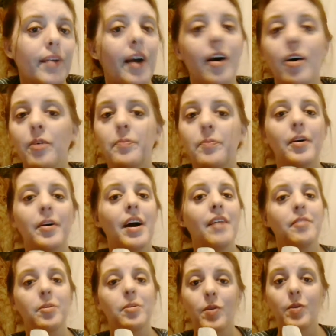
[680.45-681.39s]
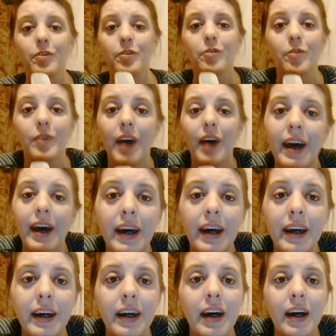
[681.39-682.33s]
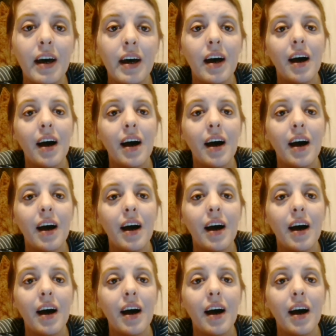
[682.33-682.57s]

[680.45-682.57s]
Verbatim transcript: I hope you're having a wonderful day.